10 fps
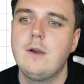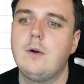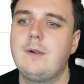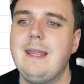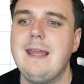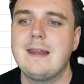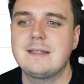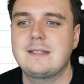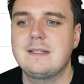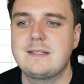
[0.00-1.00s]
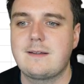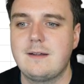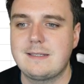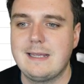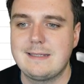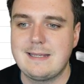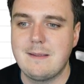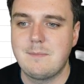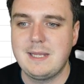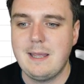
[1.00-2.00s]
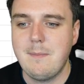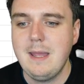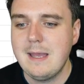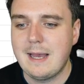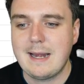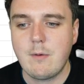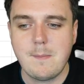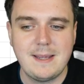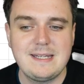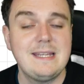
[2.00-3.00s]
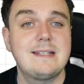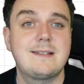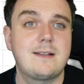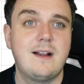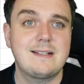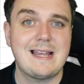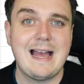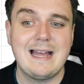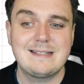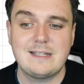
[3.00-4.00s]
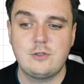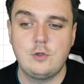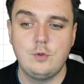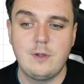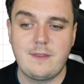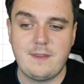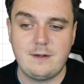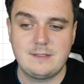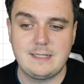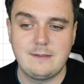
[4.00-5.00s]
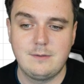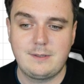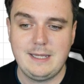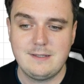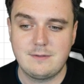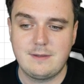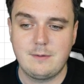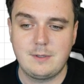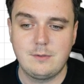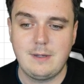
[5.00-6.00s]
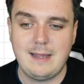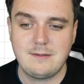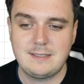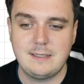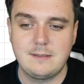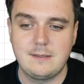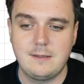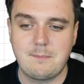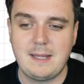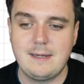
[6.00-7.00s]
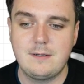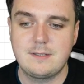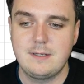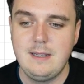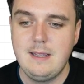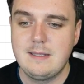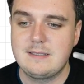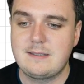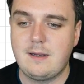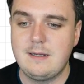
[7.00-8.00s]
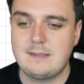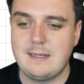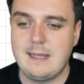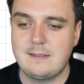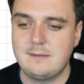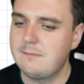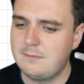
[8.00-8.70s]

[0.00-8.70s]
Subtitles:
okay, and it's gonna start at 10 p.m. And I want my day to start at 2:30, okay, so there we go. Halcyon Planners start at,